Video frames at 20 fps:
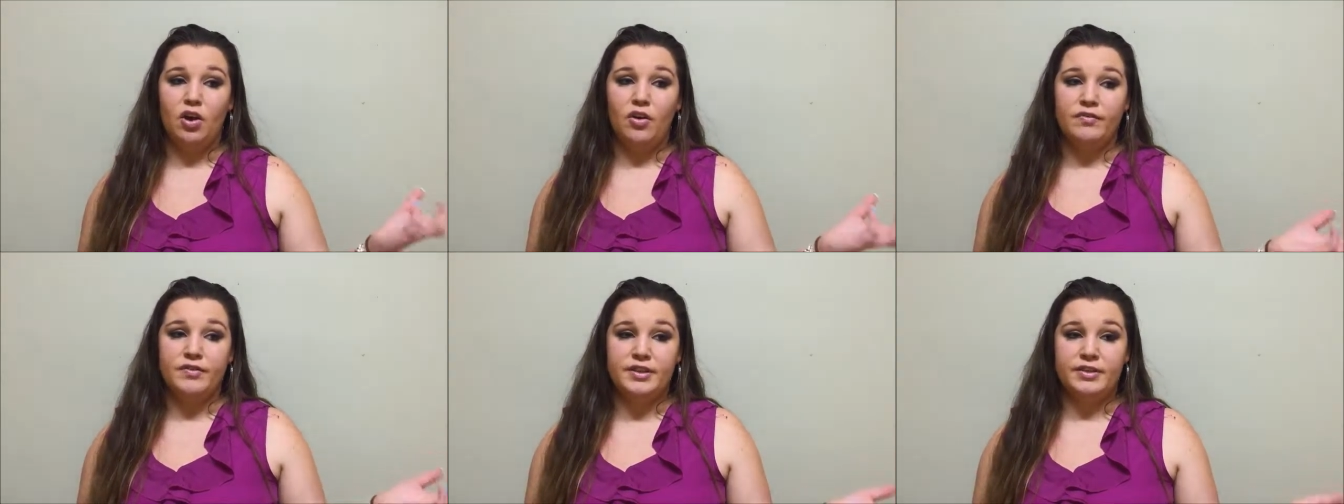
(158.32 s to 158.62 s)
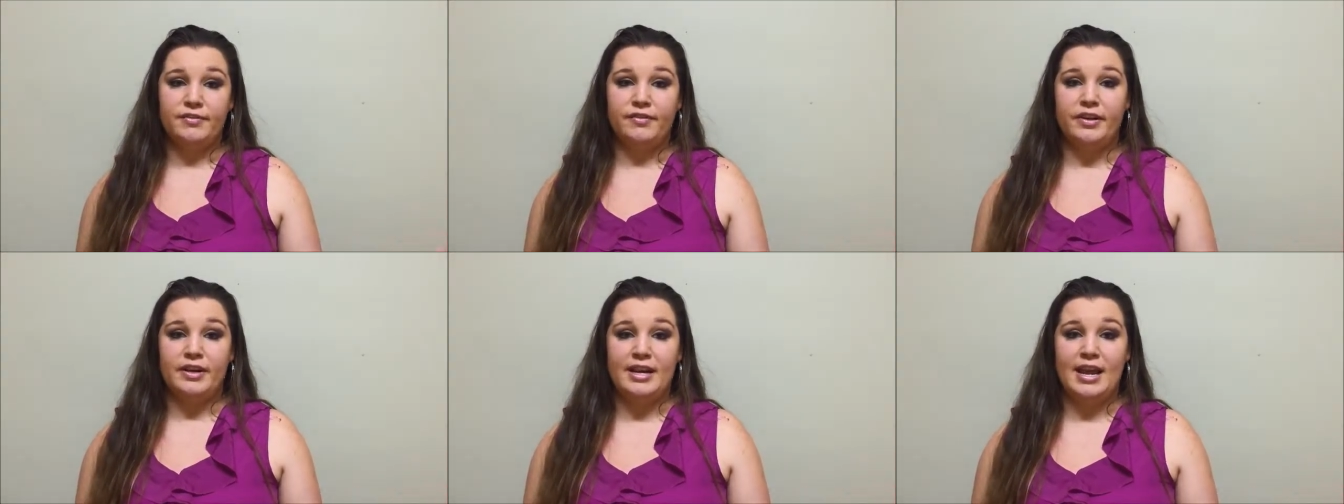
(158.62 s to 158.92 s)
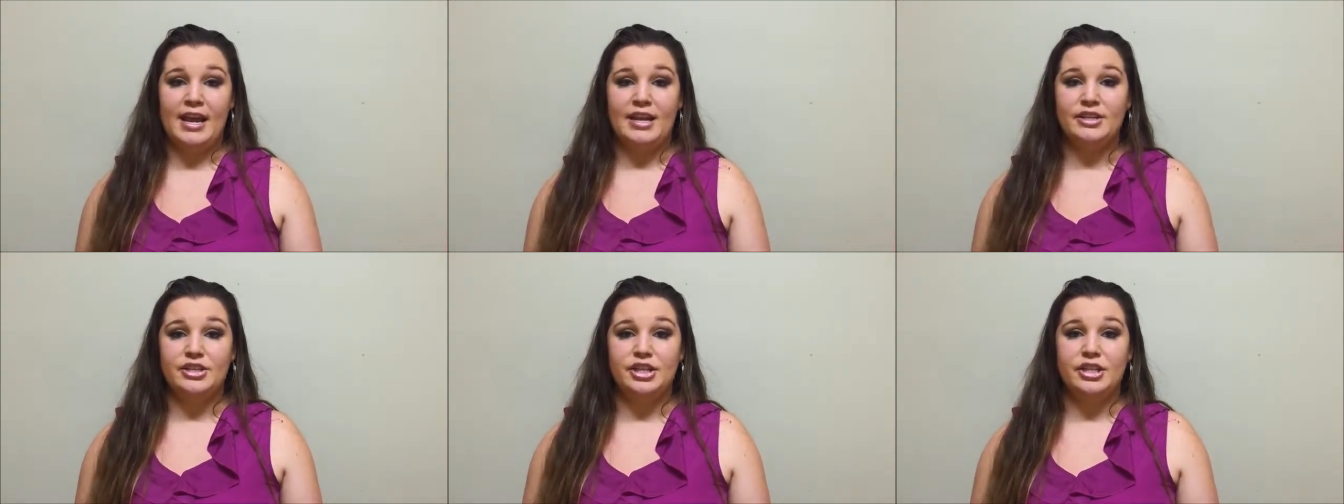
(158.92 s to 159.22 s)
of different
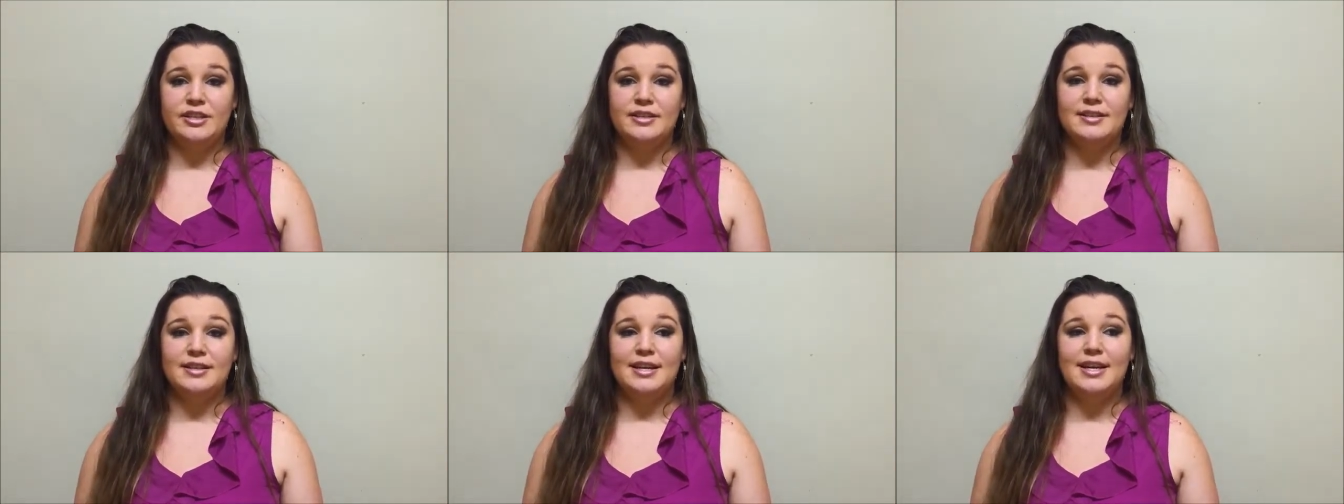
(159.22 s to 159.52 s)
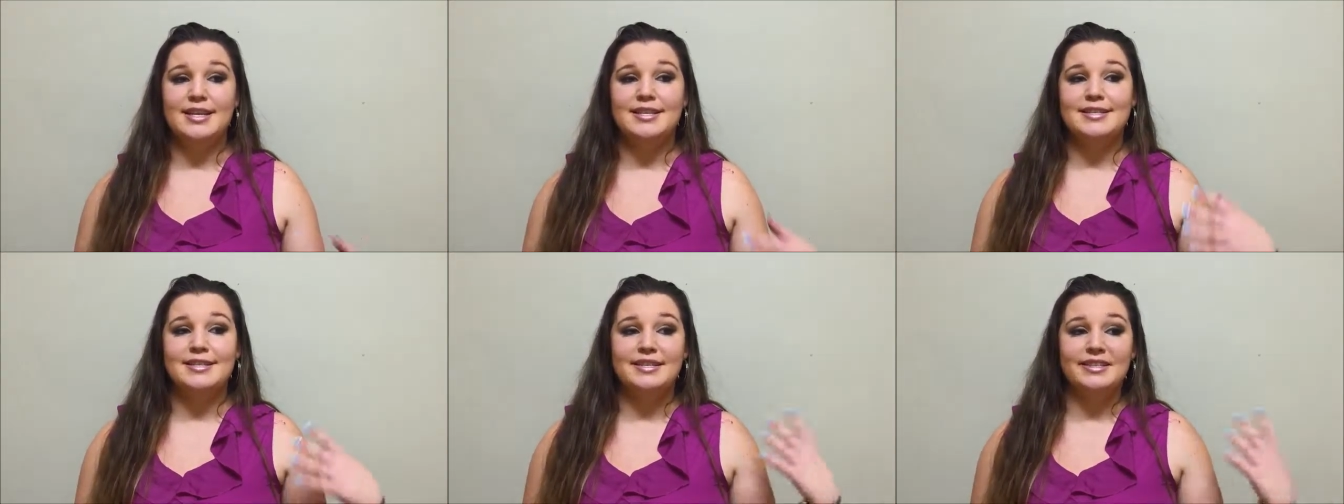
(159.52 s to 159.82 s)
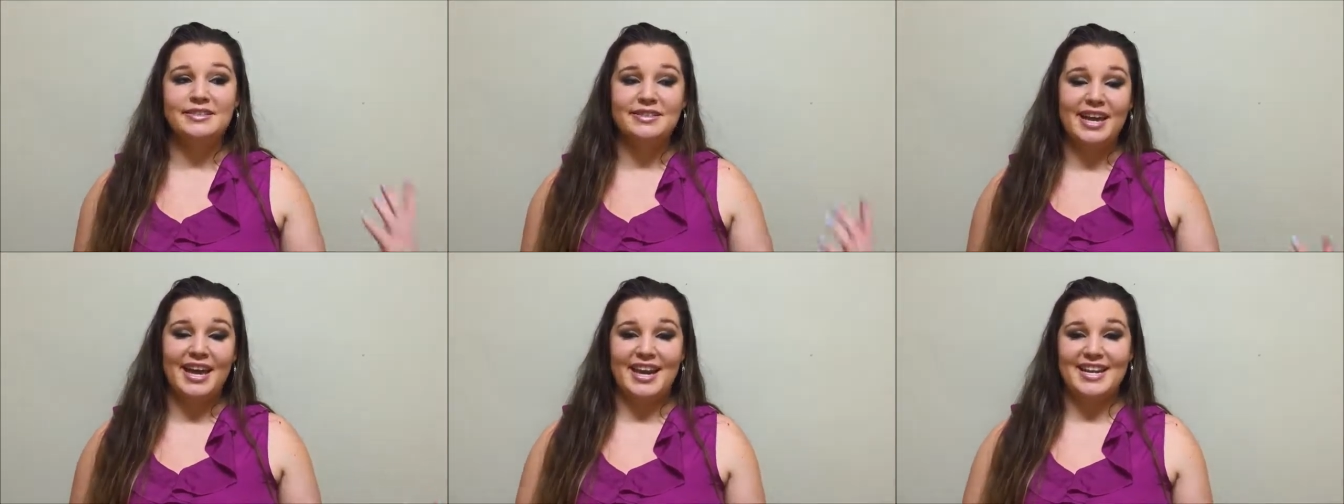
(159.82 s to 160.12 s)
natures can
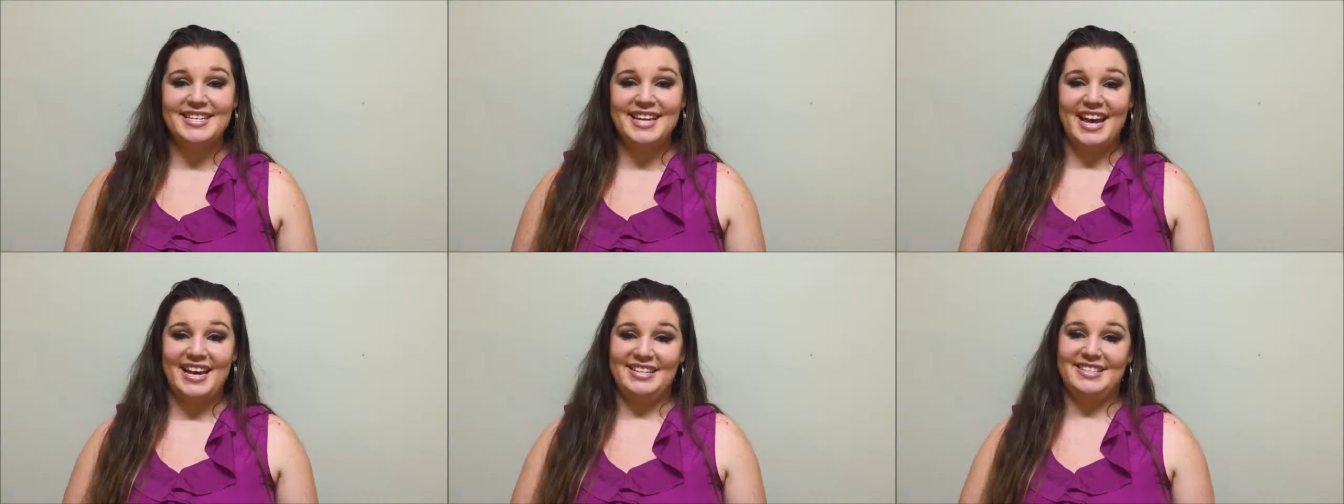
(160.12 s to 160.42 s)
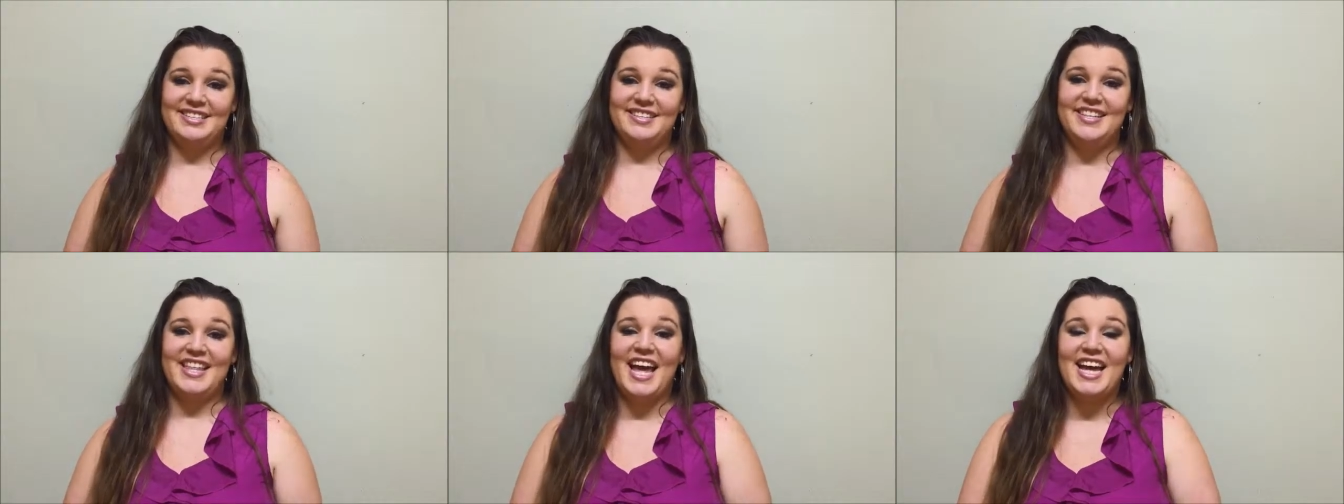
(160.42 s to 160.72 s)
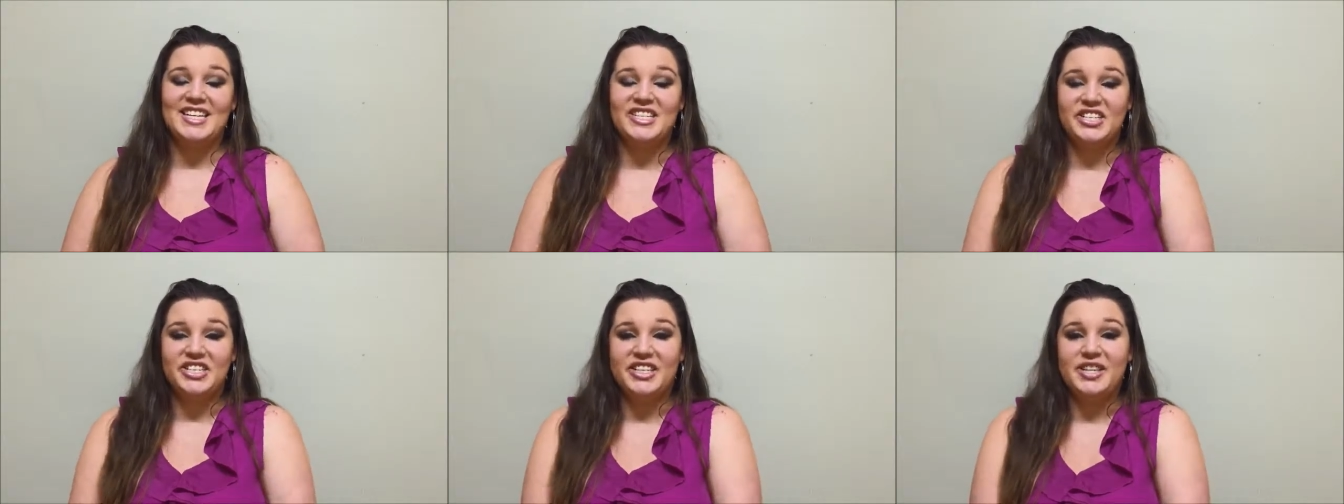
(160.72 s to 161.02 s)
still get a taste of
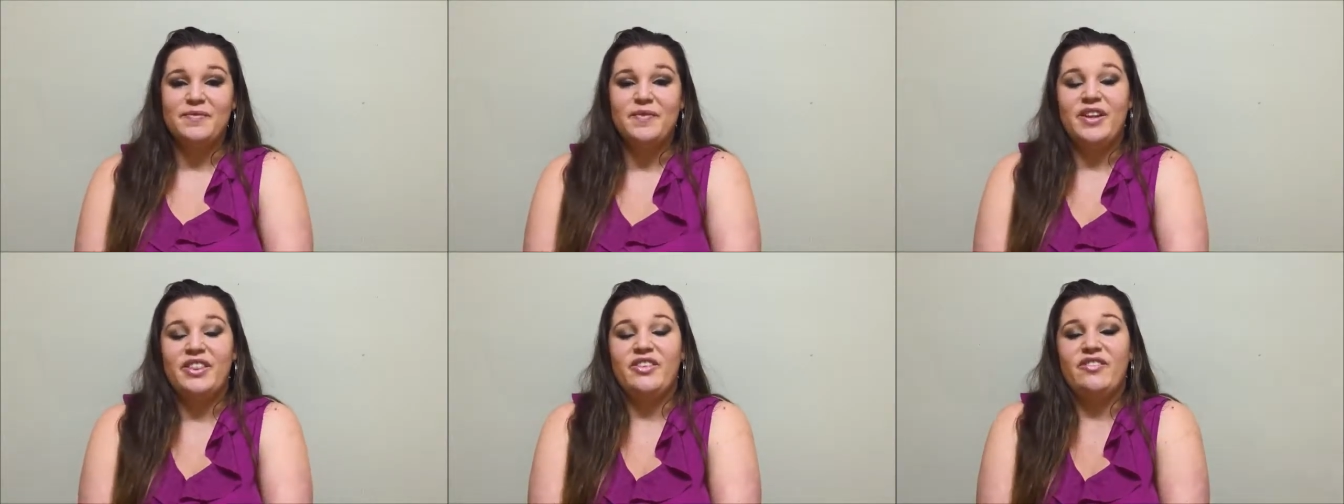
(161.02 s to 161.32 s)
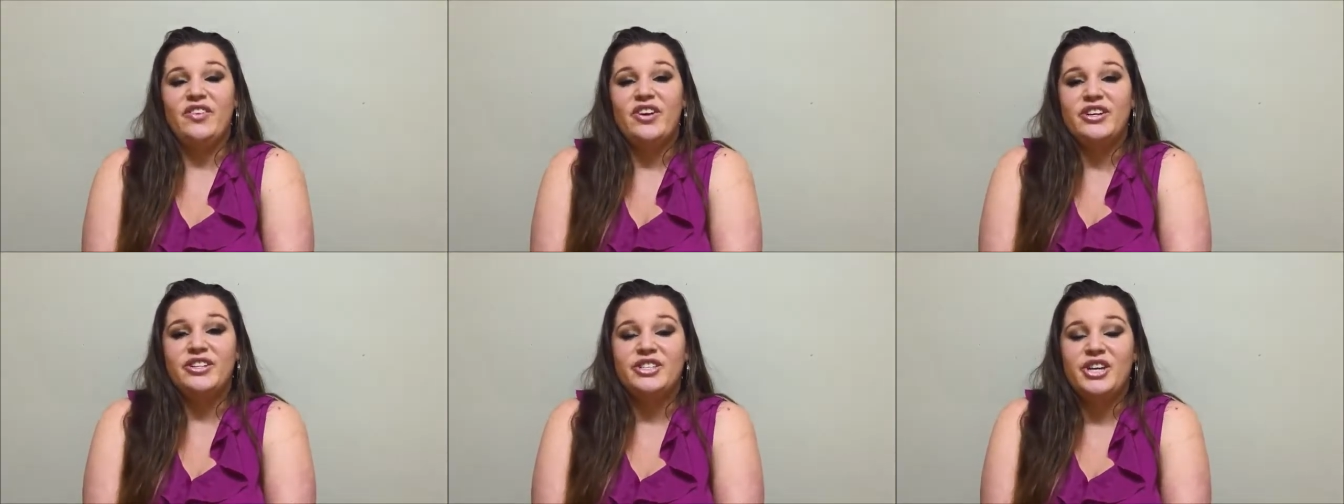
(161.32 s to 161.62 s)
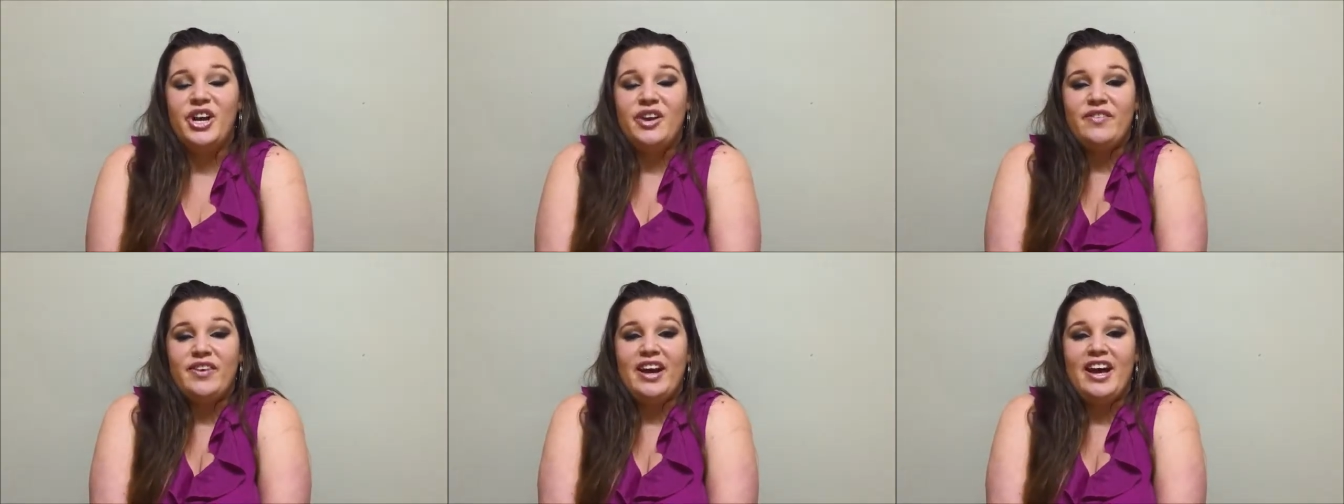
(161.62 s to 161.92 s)
that during the month of
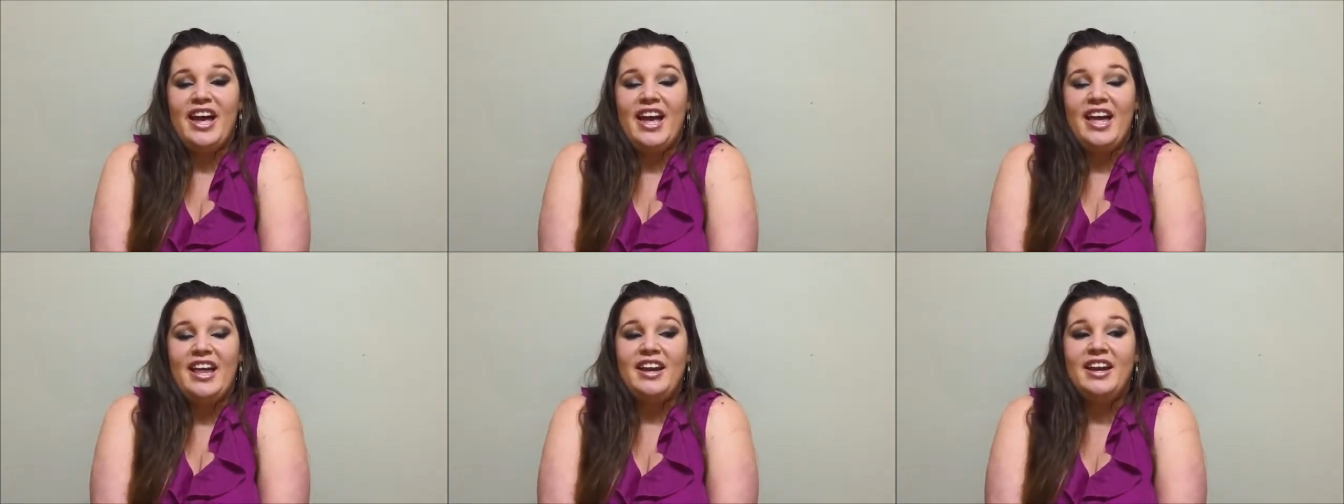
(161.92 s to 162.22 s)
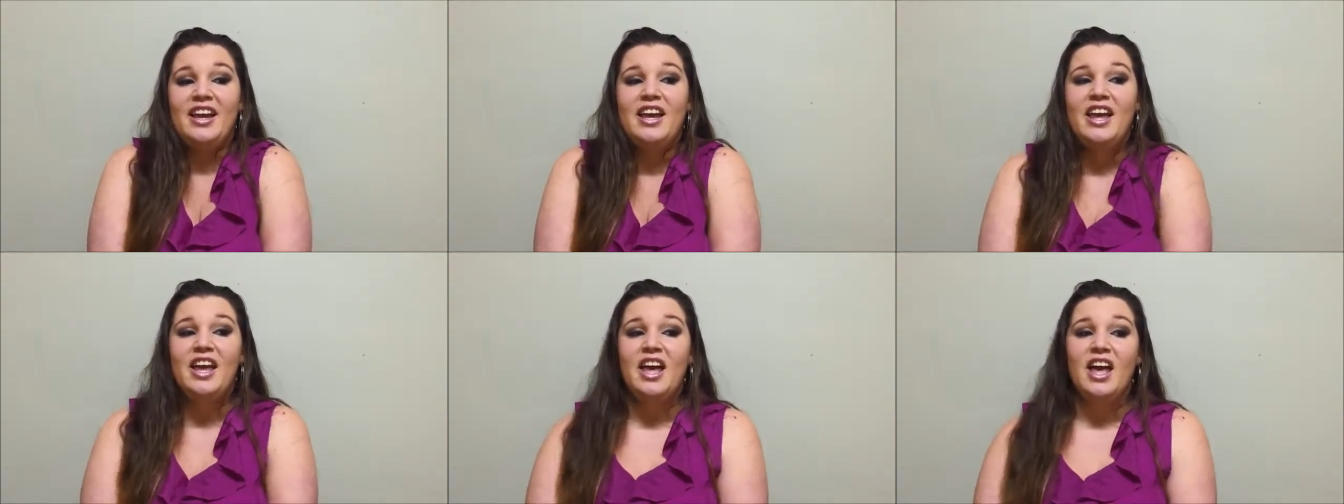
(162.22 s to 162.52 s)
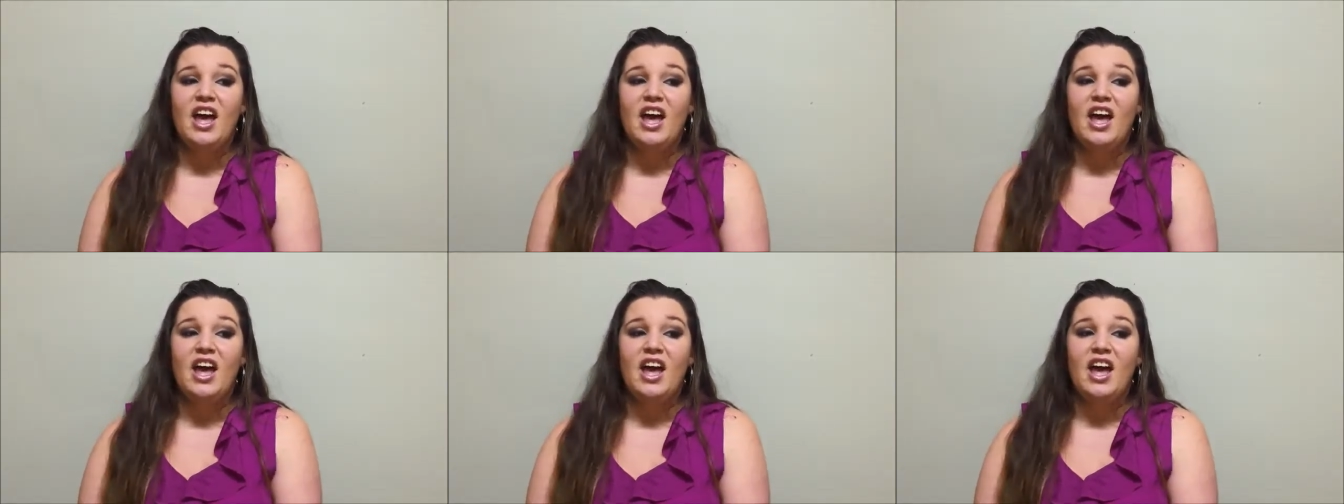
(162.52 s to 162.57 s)
October and